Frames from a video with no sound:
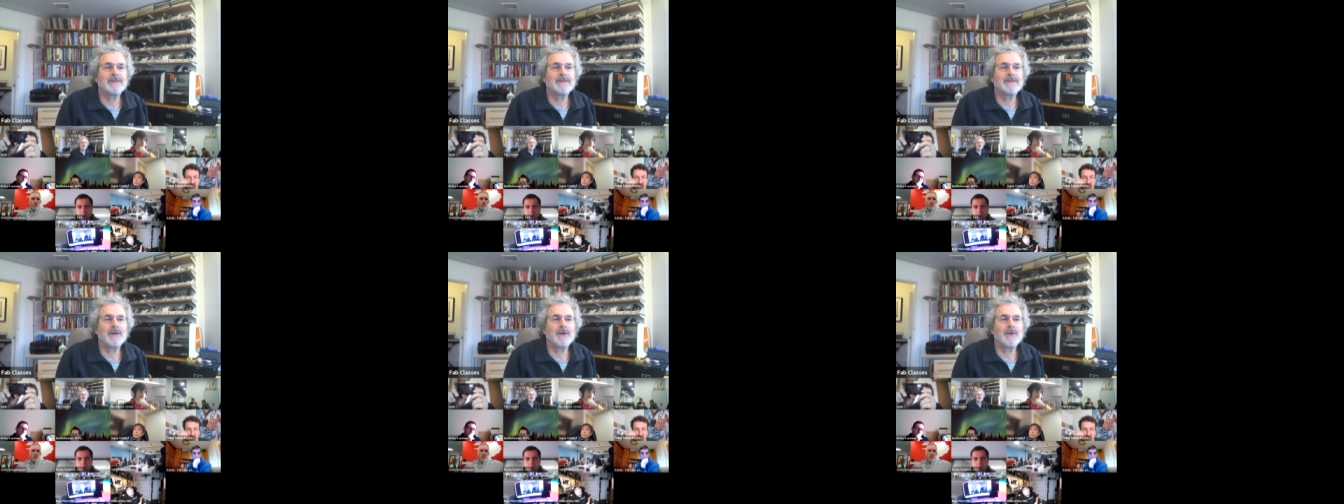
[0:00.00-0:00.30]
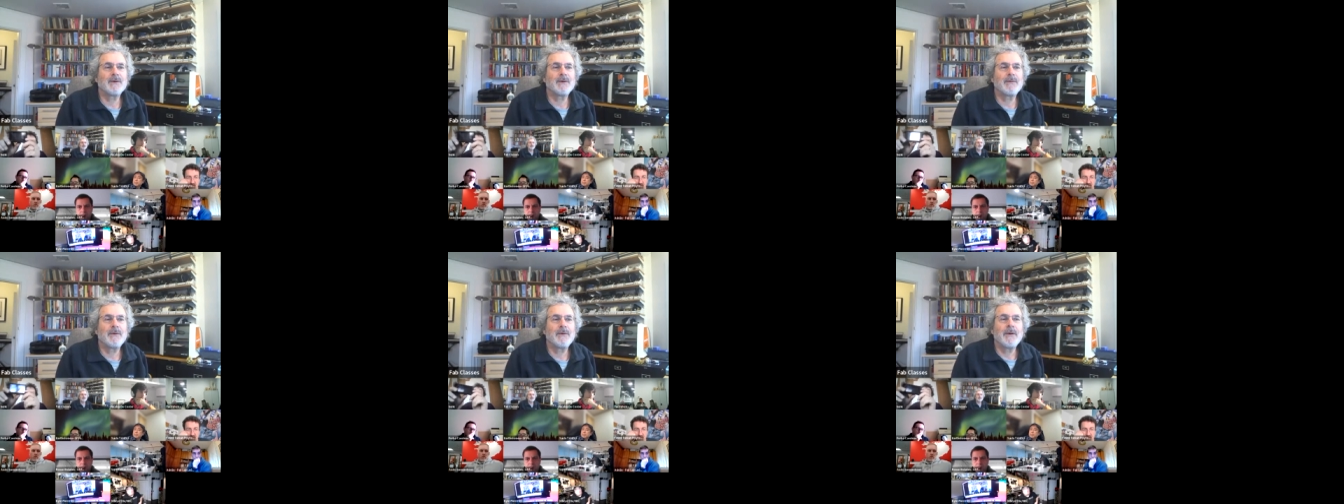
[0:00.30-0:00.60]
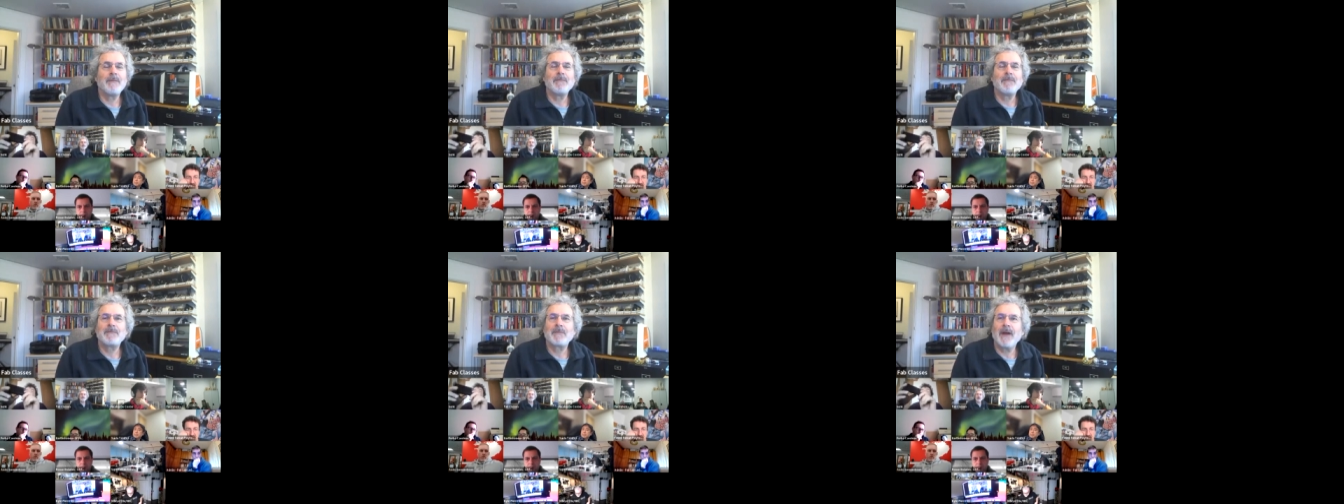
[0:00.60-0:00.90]
So
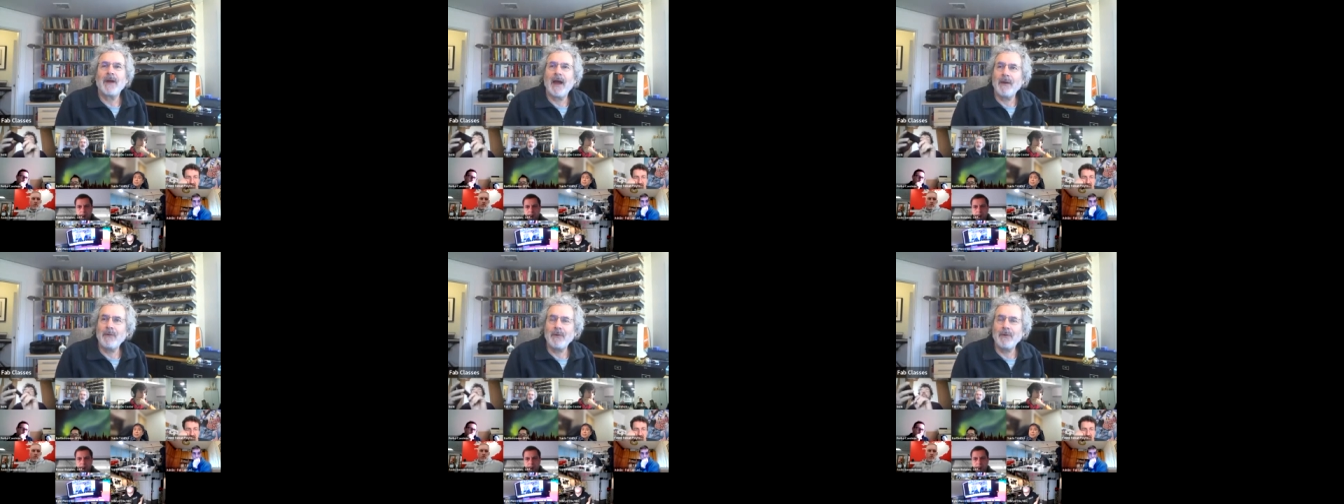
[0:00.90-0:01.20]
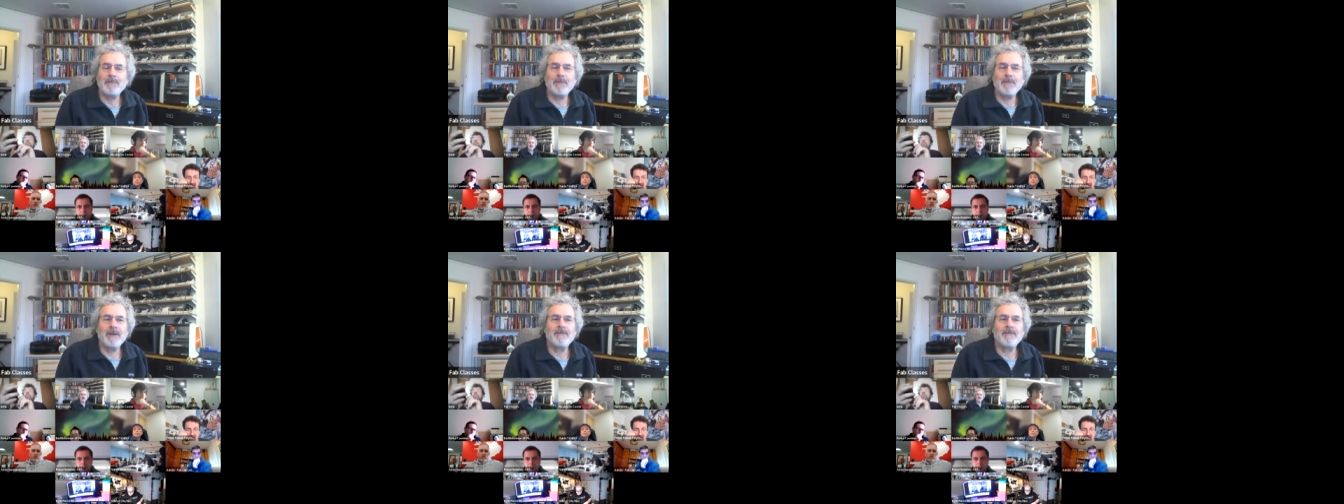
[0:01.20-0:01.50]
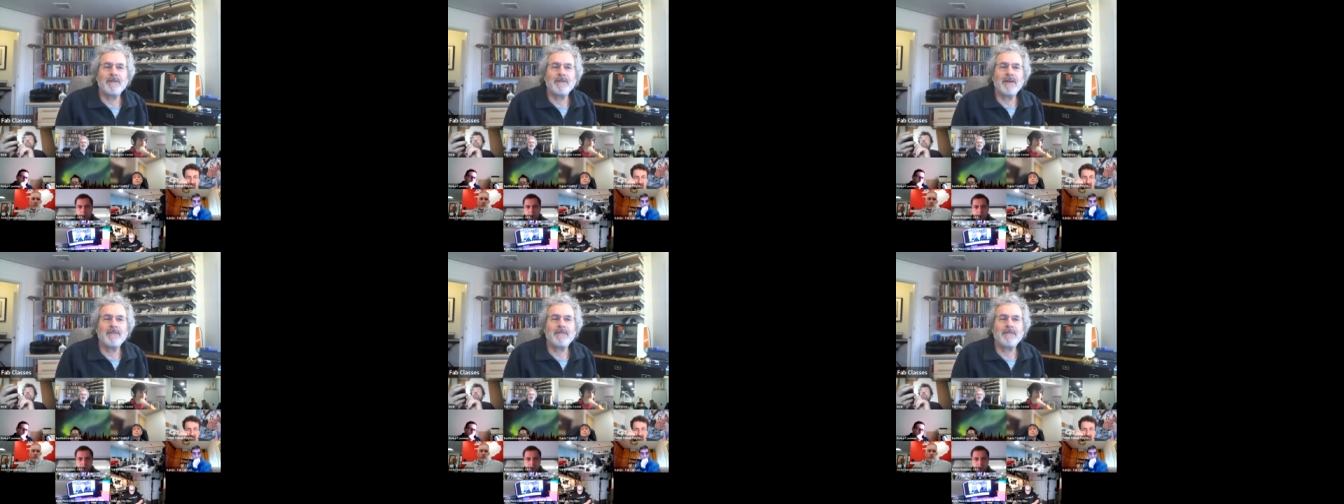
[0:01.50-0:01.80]
I would,
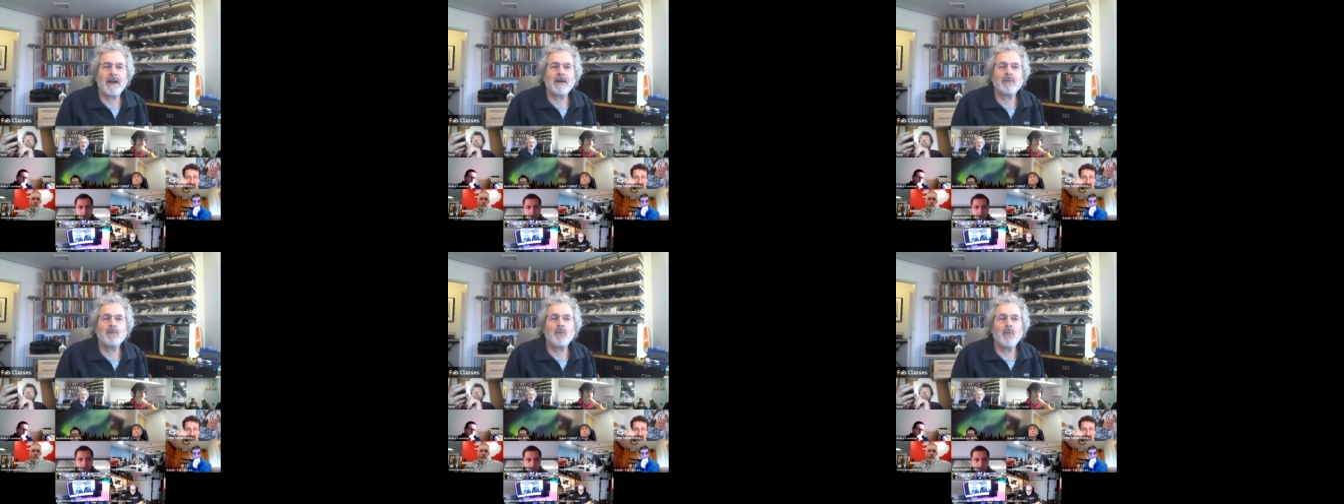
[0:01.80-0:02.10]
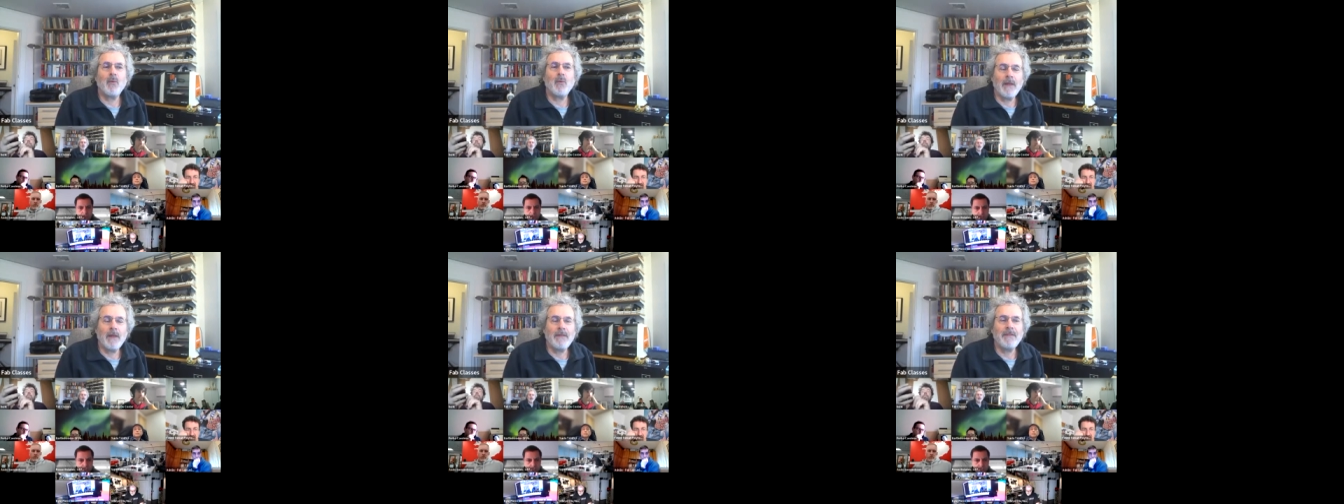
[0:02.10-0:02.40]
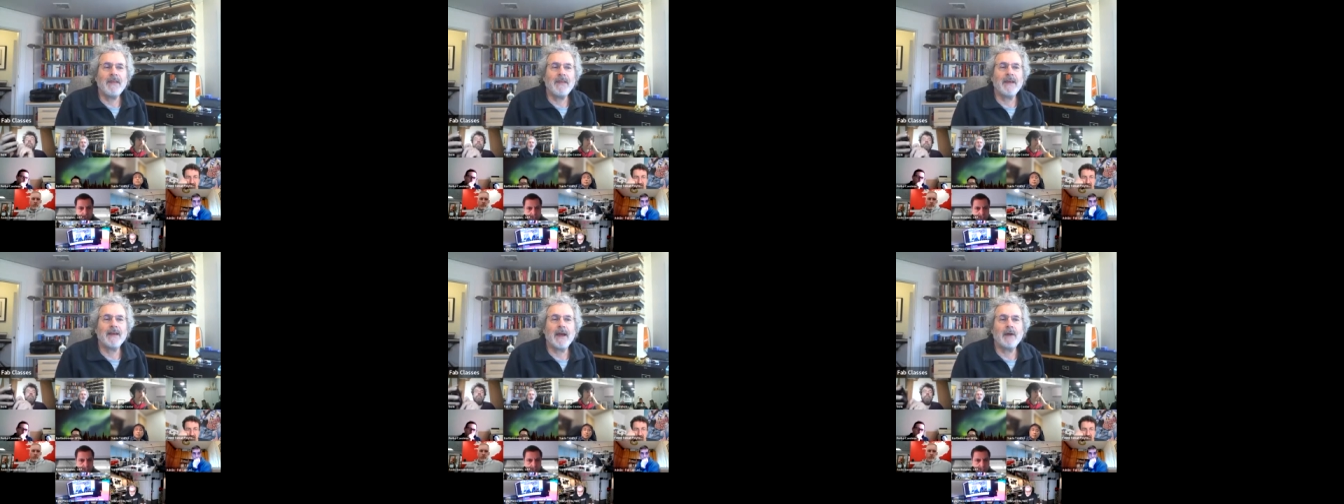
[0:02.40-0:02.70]
if I had
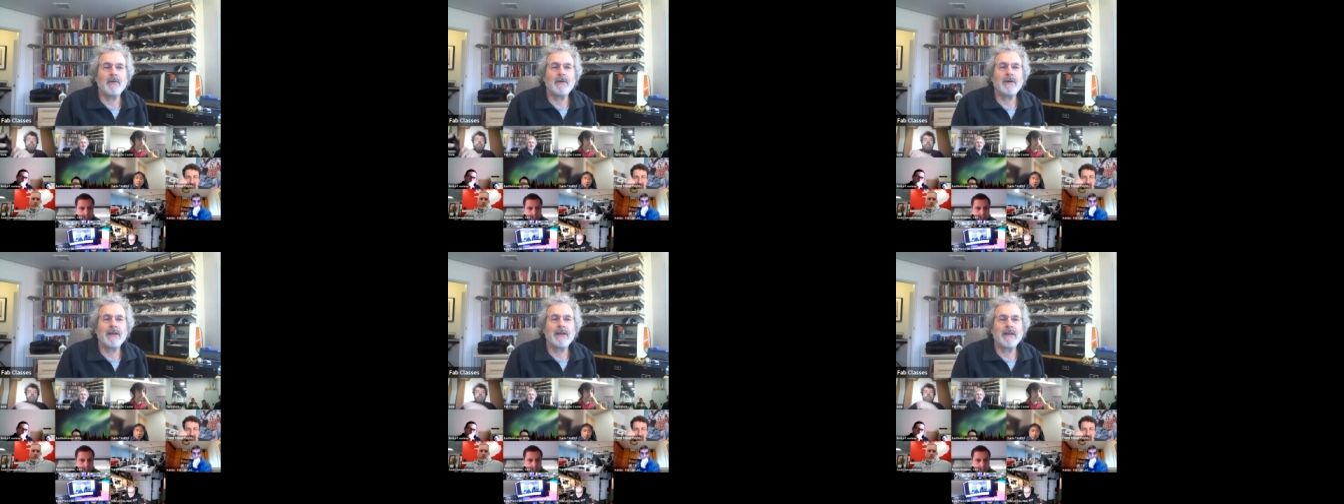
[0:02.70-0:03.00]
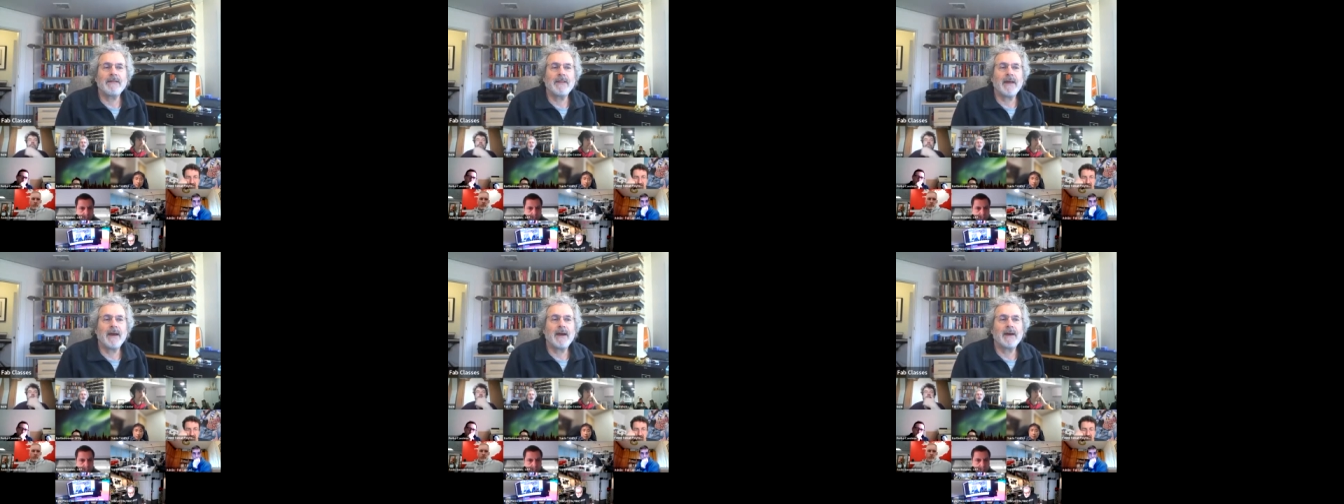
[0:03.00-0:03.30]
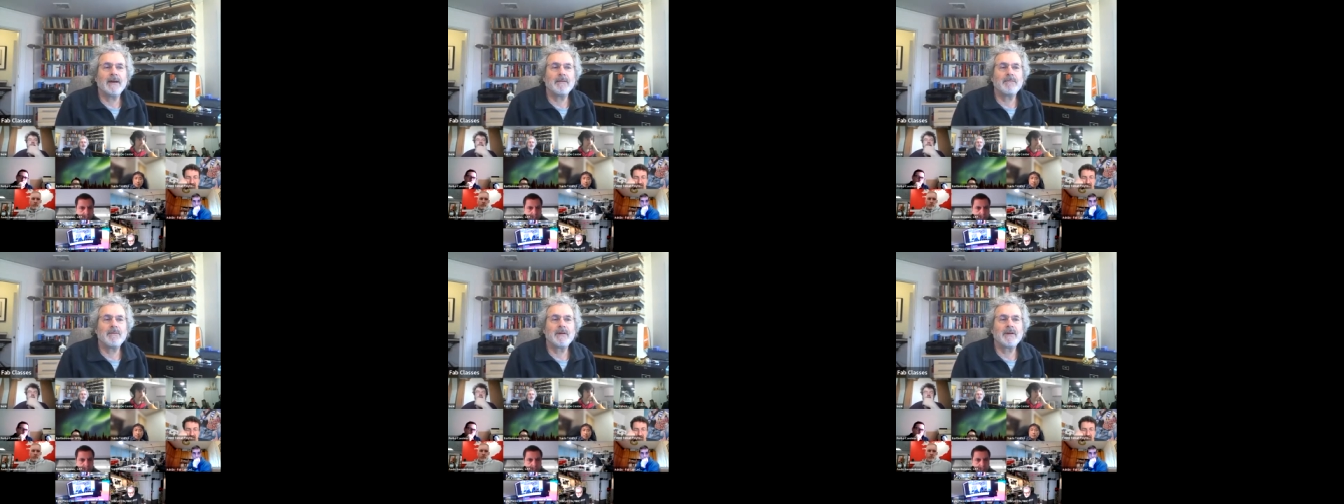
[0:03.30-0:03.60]
one thing, I would get that,